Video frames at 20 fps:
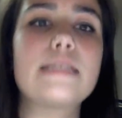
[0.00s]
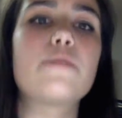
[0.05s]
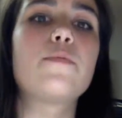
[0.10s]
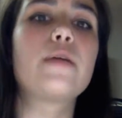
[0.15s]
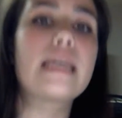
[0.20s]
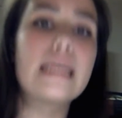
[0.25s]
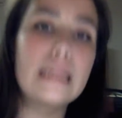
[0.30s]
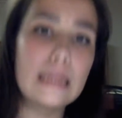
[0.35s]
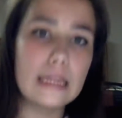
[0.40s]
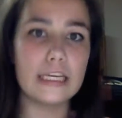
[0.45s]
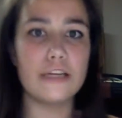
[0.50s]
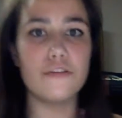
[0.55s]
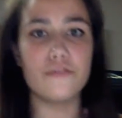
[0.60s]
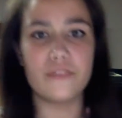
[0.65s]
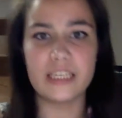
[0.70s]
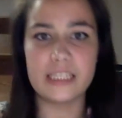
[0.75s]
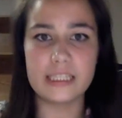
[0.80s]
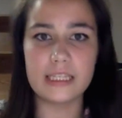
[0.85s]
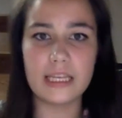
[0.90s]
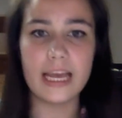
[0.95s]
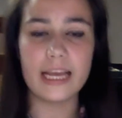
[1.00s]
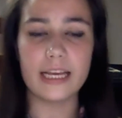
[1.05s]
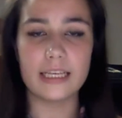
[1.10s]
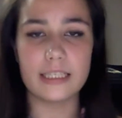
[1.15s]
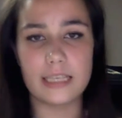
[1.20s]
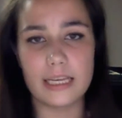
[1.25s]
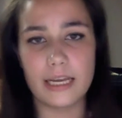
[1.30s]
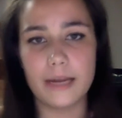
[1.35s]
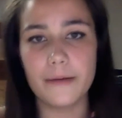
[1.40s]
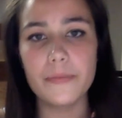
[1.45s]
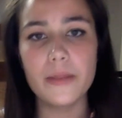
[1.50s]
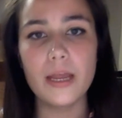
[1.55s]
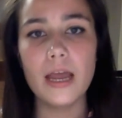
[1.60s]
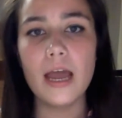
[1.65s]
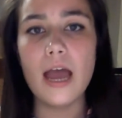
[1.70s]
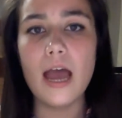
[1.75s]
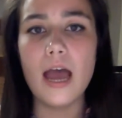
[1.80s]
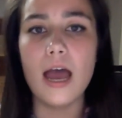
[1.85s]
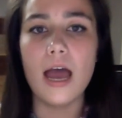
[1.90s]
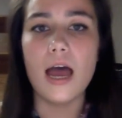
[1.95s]
and we can leave this legacy.
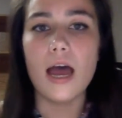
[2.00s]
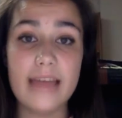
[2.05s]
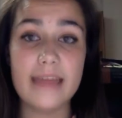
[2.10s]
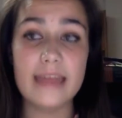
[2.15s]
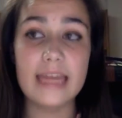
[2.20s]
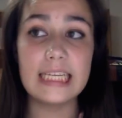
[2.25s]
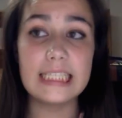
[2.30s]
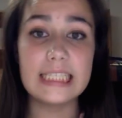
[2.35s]
They